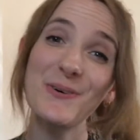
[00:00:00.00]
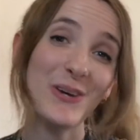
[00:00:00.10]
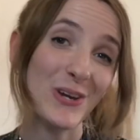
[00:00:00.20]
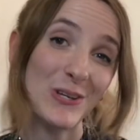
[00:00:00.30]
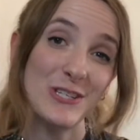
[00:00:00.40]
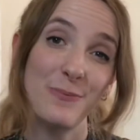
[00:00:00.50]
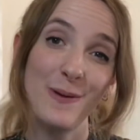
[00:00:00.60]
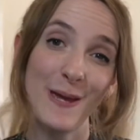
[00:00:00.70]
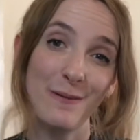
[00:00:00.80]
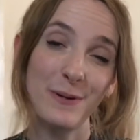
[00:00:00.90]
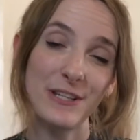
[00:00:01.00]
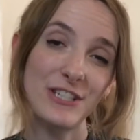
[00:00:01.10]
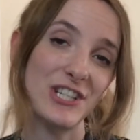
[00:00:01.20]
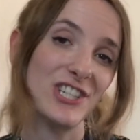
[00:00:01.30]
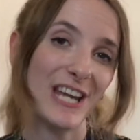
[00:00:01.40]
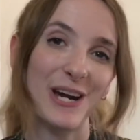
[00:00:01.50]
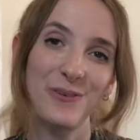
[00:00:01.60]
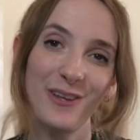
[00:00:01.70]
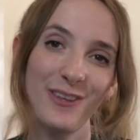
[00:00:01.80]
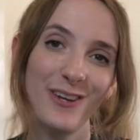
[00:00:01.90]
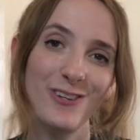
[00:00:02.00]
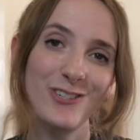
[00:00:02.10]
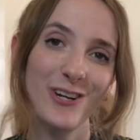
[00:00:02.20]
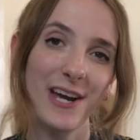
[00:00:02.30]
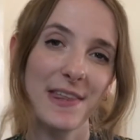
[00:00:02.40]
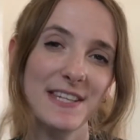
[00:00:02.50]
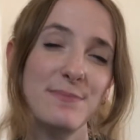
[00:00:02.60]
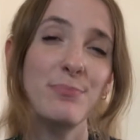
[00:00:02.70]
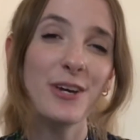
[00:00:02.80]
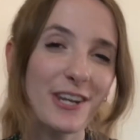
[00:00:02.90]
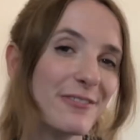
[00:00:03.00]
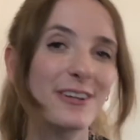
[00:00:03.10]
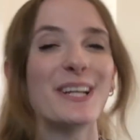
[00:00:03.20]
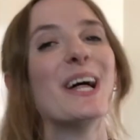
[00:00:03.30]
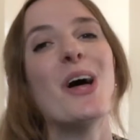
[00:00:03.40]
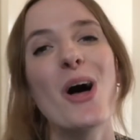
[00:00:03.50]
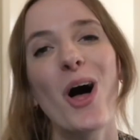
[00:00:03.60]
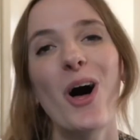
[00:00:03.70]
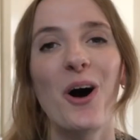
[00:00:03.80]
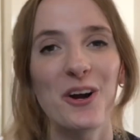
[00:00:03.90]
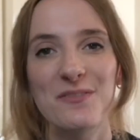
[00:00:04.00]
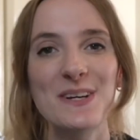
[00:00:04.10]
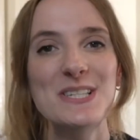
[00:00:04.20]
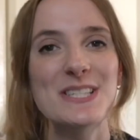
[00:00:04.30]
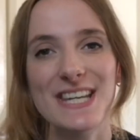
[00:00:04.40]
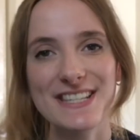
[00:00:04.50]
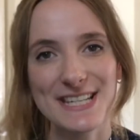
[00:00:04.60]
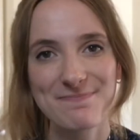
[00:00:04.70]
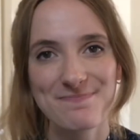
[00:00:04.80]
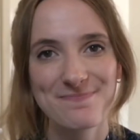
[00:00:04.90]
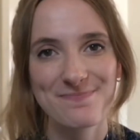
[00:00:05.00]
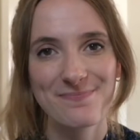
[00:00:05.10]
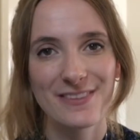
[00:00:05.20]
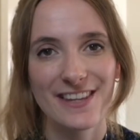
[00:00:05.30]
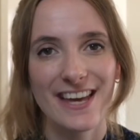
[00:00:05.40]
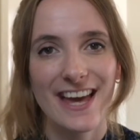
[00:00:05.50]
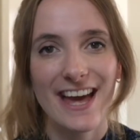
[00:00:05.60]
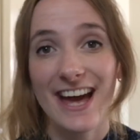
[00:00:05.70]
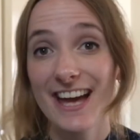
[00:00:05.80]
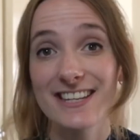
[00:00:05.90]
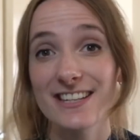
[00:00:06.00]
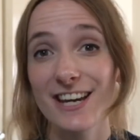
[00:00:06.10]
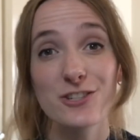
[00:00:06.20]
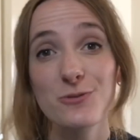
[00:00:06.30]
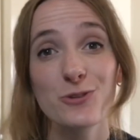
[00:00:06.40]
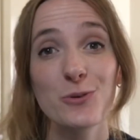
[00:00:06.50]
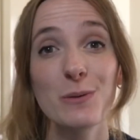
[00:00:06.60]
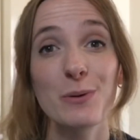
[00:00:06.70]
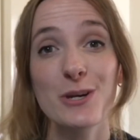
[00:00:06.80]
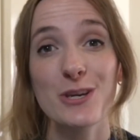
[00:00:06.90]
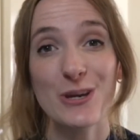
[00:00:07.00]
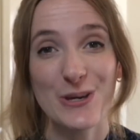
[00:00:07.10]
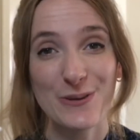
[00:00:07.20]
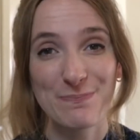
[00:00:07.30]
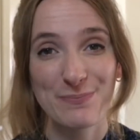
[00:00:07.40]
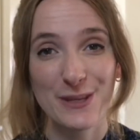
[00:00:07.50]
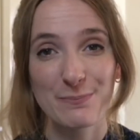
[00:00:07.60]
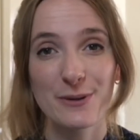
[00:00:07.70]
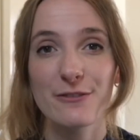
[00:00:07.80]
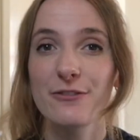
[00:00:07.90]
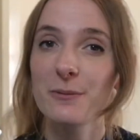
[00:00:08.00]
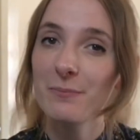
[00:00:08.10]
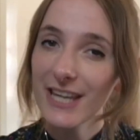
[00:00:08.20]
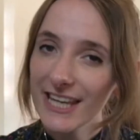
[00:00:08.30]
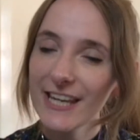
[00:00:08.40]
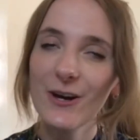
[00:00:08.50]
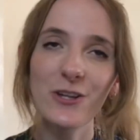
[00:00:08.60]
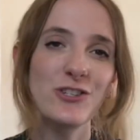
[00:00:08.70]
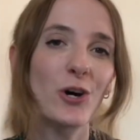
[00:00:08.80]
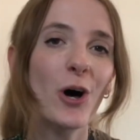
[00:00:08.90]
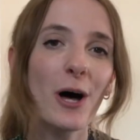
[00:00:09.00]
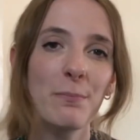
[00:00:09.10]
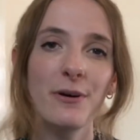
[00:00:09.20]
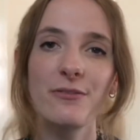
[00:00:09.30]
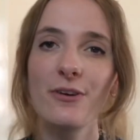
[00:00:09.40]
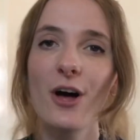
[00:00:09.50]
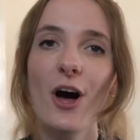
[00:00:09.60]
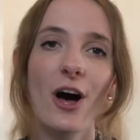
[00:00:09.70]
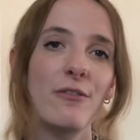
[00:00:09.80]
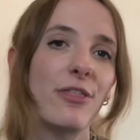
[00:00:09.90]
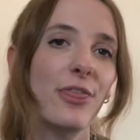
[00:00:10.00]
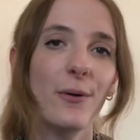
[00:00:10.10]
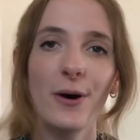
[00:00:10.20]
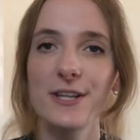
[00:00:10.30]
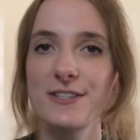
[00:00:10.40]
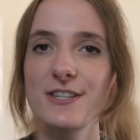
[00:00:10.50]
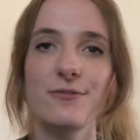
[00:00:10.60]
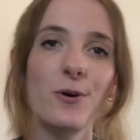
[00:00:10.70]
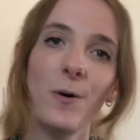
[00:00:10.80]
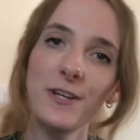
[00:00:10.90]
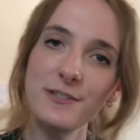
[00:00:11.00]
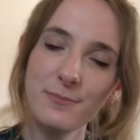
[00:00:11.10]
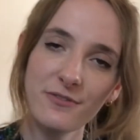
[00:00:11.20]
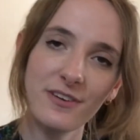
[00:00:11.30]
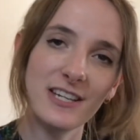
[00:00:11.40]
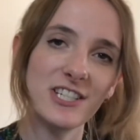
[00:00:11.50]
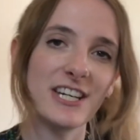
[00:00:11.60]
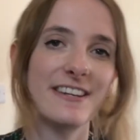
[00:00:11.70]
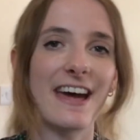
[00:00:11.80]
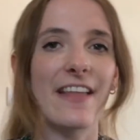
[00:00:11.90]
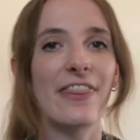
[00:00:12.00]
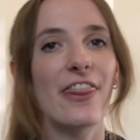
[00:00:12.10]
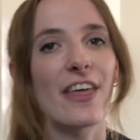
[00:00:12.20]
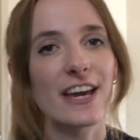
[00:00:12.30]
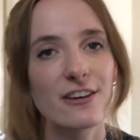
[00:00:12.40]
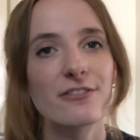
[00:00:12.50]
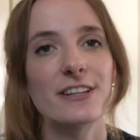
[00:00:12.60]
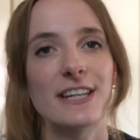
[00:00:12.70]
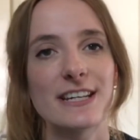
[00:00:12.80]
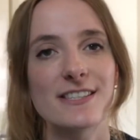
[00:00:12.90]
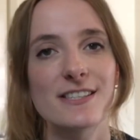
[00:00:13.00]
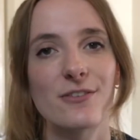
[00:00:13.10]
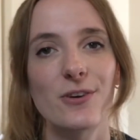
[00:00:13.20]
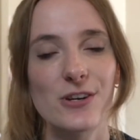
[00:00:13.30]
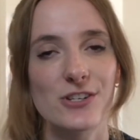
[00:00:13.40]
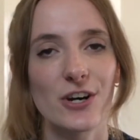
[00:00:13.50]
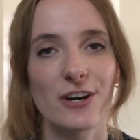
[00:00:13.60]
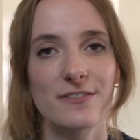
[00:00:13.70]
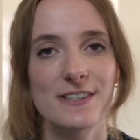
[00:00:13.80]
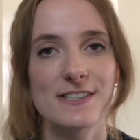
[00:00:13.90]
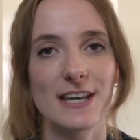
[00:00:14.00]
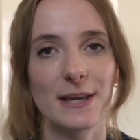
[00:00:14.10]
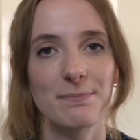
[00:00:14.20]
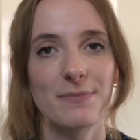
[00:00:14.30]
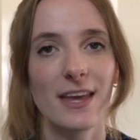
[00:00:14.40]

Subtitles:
good to be able to share with you during this beautiful harvest season. And I don't know about you, but for me, on top of thoughts of God's provision and thankfulness around harvest time,